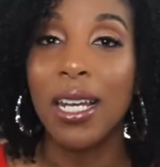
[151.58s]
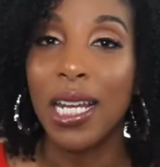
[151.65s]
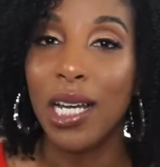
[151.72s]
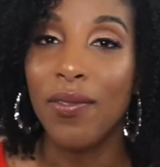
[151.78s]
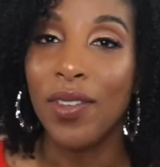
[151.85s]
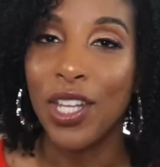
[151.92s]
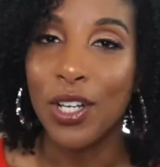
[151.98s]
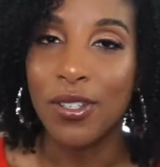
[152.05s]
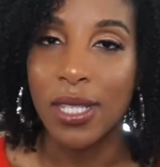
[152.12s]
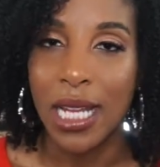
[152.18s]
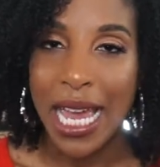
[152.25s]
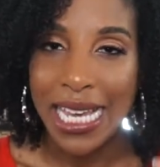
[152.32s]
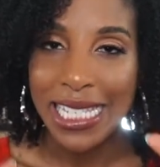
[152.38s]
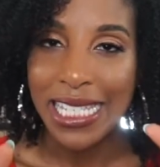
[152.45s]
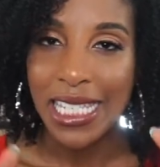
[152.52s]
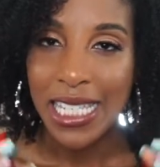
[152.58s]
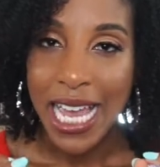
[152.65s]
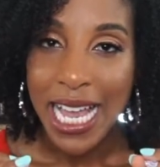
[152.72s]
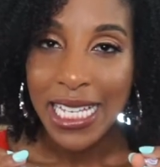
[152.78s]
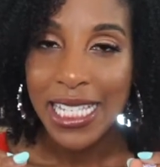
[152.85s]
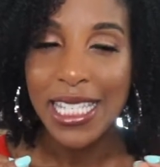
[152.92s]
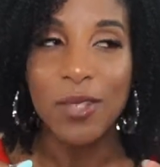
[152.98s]
love those like
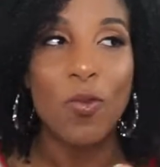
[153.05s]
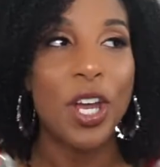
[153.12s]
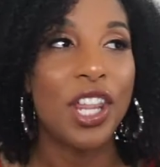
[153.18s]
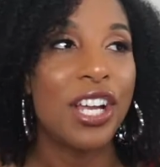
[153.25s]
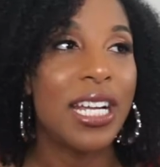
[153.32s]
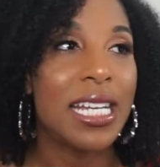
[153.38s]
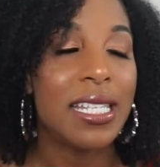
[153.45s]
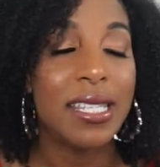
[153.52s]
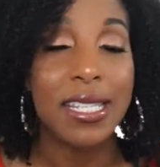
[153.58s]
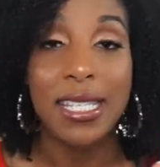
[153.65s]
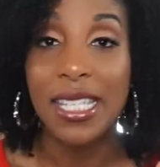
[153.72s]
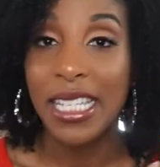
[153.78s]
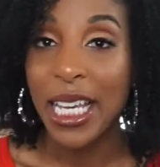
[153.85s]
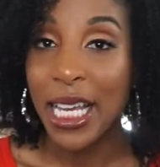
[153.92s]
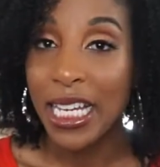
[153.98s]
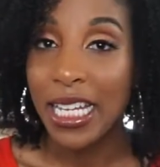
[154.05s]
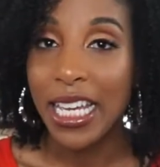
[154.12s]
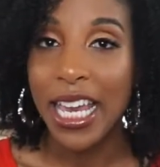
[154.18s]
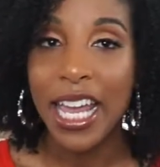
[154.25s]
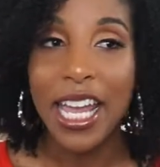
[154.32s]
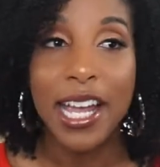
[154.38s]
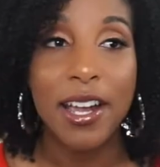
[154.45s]
sets, whether it's the
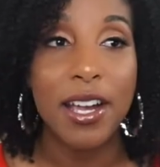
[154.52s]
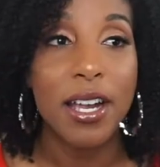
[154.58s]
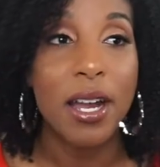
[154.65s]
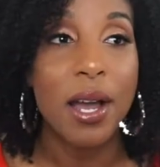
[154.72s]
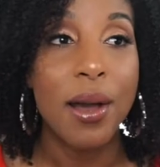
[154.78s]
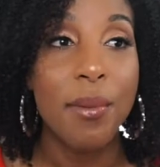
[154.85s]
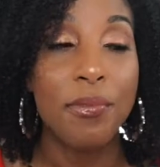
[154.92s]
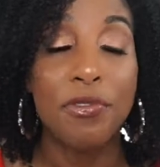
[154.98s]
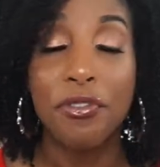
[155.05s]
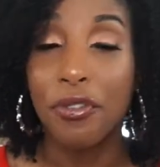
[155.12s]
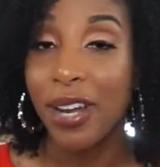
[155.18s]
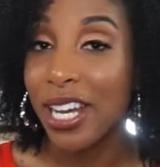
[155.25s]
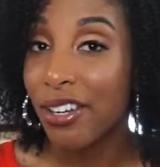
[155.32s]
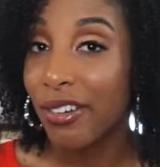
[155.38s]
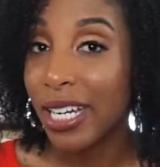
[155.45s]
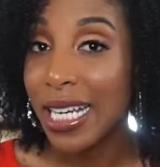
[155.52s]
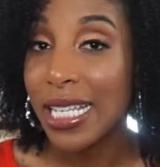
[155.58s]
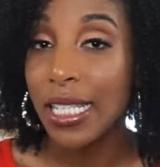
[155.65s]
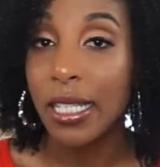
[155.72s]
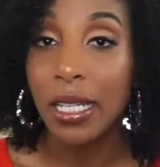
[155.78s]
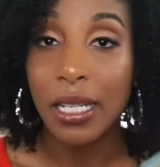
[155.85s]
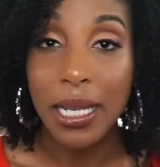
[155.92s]
skincare, um,
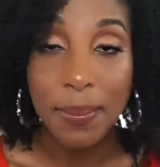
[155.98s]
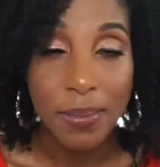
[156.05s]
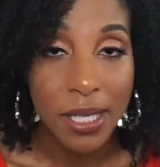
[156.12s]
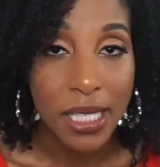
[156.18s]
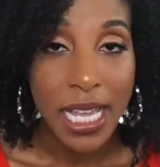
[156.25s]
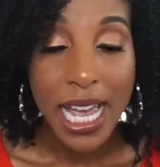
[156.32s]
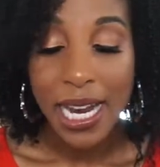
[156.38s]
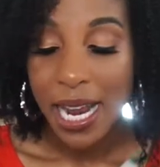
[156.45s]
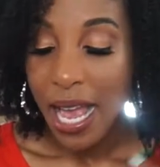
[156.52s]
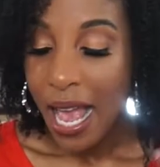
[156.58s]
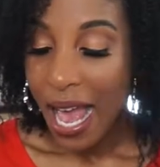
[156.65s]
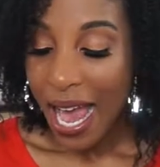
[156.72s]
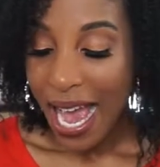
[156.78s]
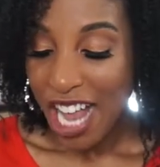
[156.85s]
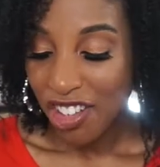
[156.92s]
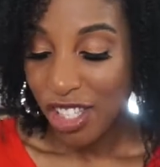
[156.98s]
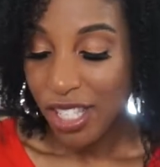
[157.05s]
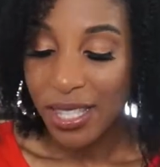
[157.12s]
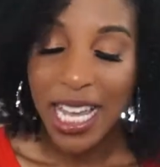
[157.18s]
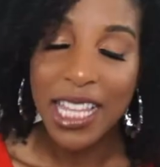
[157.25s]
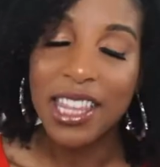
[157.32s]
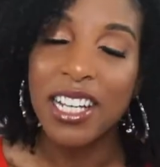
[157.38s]
fragrance, lip set. I
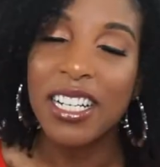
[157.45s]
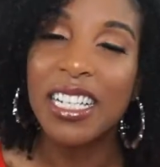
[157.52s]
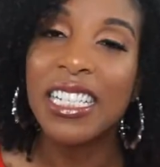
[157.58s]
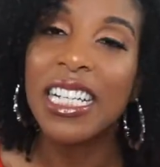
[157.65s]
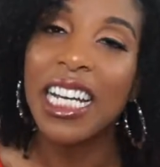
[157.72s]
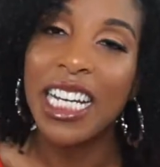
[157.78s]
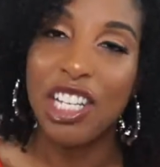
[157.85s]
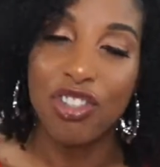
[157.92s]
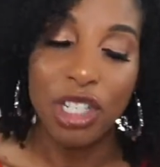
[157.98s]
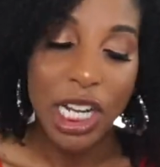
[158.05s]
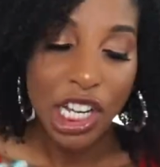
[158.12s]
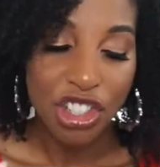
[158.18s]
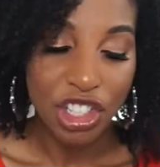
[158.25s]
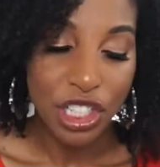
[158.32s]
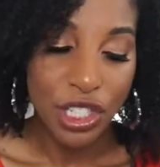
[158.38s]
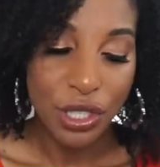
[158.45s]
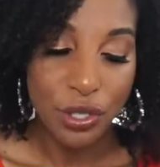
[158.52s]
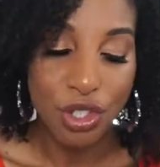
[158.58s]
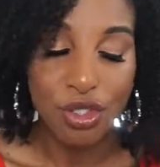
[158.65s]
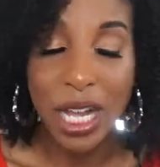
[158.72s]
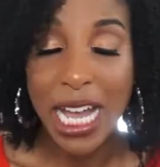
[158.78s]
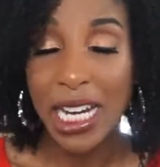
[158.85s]
just think they're a good introduction
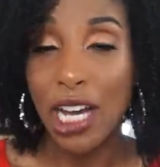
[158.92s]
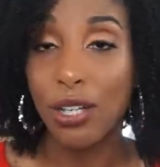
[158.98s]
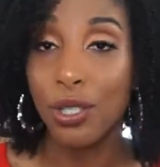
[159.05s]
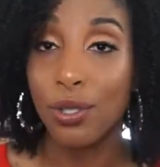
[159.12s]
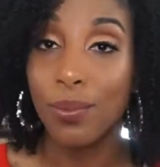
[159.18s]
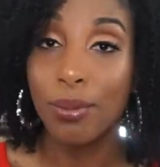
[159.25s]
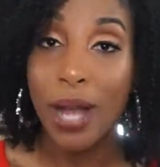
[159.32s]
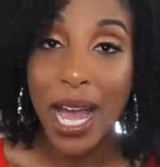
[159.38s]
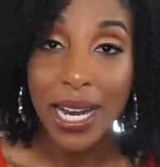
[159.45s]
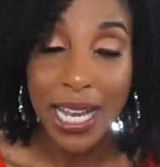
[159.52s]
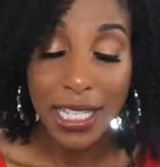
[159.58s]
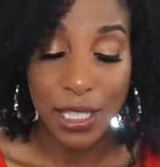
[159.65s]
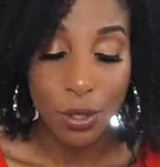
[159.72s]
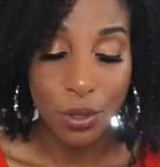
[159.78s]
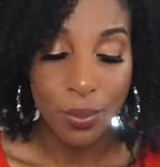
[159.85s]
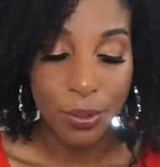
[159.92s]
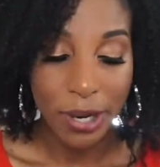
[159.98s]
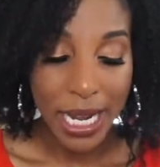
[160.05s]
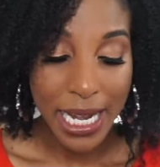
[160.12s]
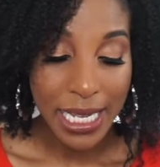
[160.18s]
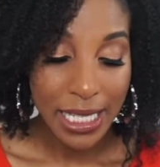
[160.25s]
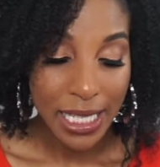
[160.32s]
to trying out new products, new
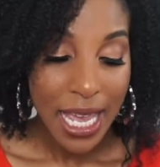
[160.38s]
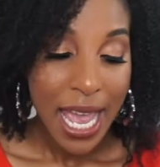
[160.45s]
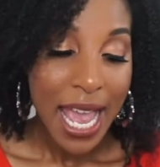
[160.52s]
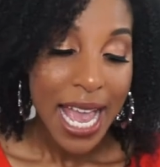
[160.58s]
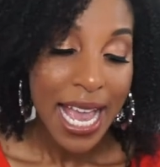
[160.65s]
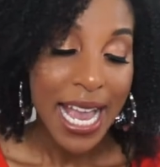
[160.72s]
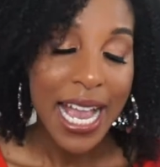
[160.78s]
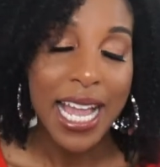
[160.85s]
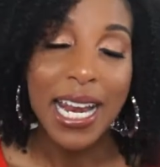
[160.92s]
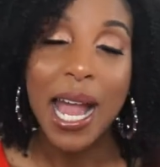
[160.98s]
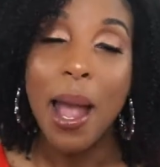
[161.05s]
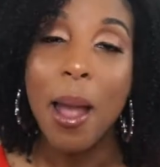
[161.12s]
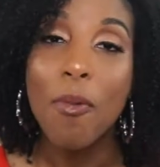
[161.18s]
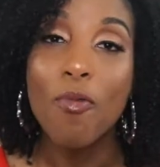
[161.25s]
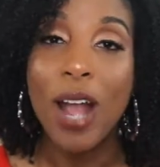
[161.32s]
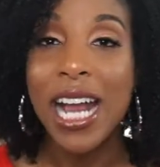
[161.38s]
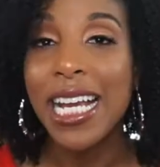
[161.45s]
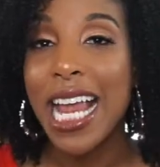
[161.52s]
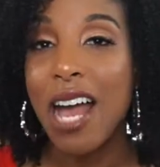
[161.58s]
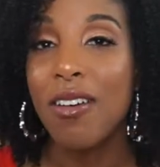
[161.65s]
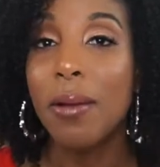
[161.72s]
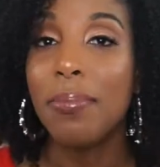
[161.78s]
brands. And right
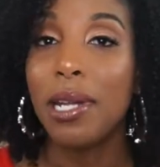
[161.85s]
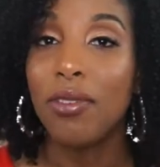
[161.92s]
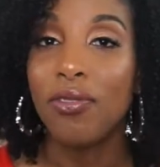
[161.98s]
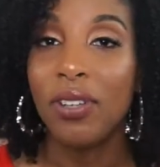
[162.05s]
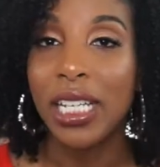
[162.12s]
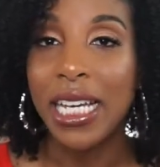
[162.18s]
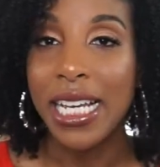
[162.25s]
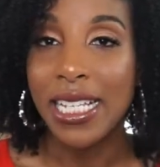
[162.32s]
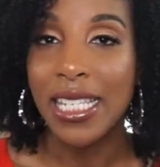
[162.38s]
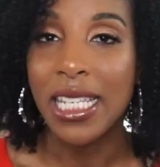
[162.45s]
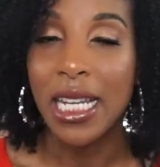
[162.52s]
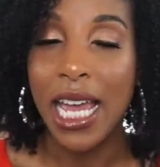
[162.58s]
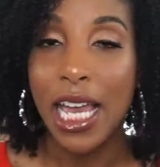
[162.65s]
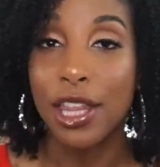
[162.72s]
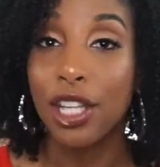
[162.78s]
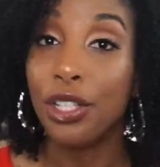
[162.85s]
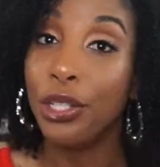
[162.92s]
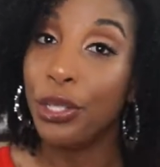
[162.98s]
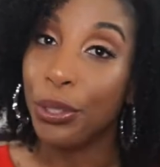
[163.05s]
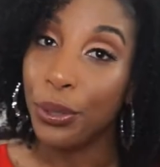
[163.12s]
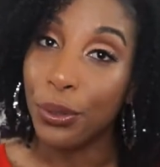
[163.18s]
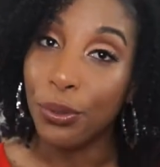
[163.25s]
now I'm definitely into like the
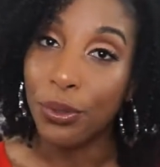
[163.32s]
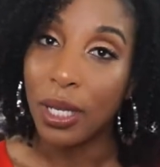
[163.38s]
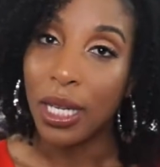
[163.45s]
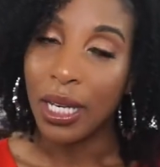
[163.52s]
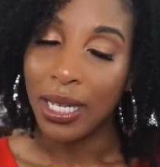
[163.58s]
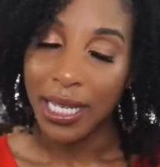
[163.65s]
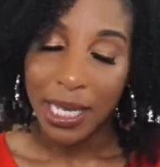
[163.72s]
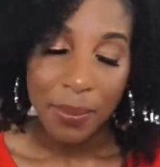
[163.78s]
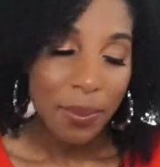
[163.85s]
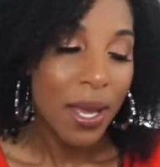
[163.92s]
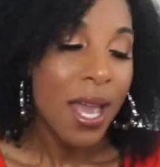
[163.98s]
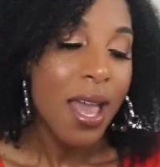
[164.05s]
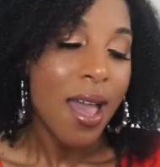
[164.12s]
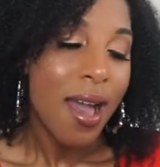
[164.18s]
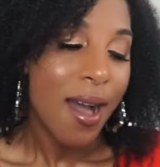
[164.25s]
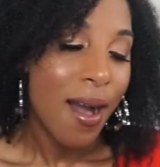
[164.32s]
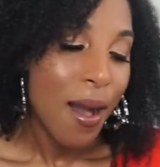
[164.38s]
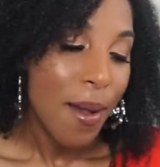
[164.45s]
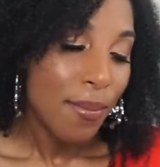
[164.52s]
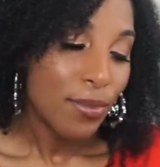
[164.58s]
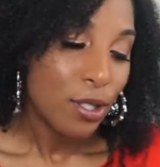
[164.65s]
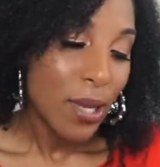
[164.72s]
nude lip.
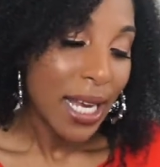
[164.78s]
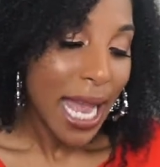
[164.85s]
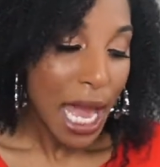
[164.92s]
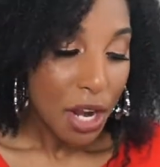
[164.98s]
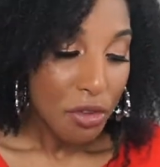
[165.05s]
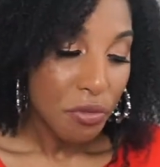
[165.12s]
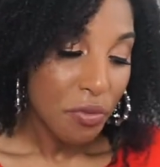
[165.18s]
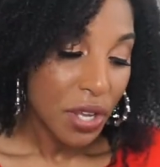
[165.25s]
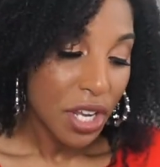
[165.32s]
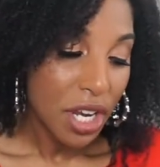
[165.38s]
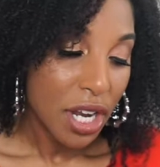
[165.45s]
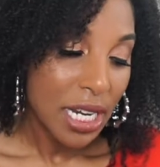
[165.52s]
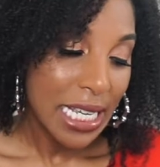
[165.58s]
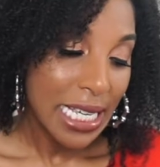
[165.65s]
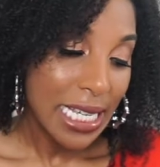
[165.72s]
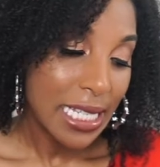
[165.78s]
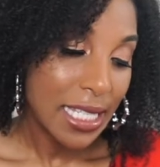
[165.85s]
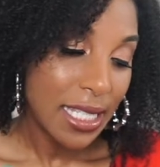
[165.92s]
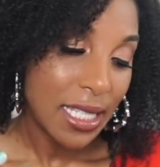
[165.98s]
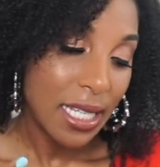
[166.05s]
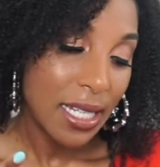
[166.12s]
Um, so I kind of figured it's